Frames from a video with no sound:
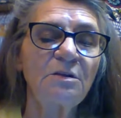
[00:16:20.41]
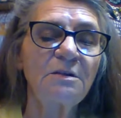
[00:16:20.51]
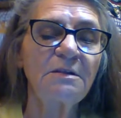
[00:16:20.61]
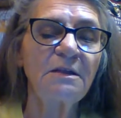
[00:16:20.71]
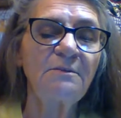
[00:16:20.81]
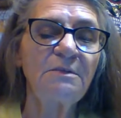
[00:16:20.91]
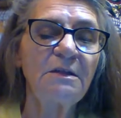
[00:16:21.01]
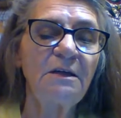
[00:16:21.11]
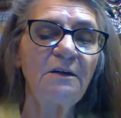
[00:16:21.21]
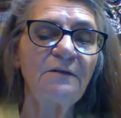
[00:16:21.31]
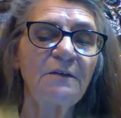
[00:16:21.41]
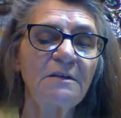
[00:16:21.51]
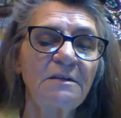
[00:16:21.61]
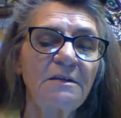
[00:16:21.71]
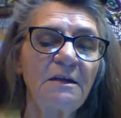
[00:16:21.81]
and seemed to gift
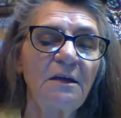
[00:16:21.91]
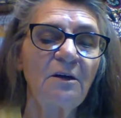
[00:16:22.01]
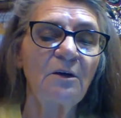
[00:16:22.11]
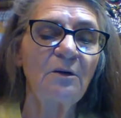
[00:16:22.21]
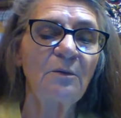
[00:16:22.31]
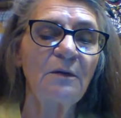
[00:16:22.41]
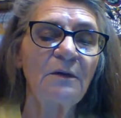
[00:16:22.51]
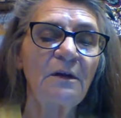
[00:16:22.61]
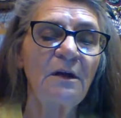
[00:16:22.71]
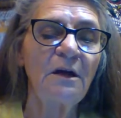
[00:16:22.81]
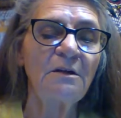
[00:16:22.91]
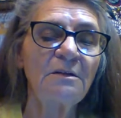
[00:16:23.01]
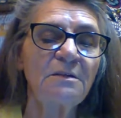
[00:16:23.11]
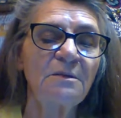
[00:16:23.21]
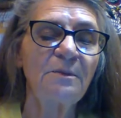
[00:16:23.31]
the singer with an
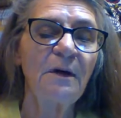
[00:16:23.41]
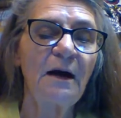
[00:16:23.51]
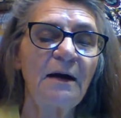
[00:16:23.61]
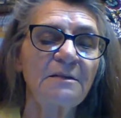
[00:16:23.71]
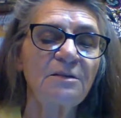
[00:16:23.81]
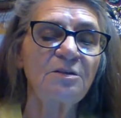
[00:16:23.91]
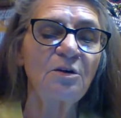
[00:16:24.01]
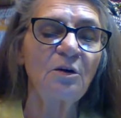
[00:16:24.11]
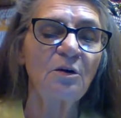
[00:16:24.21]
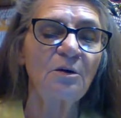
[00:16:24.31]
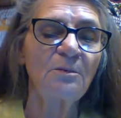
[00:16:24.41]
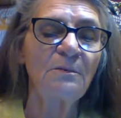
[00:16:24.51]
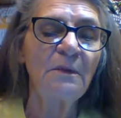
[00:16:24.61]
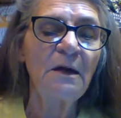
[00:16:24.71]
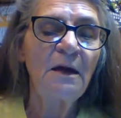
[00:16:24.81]
unsurprised charm.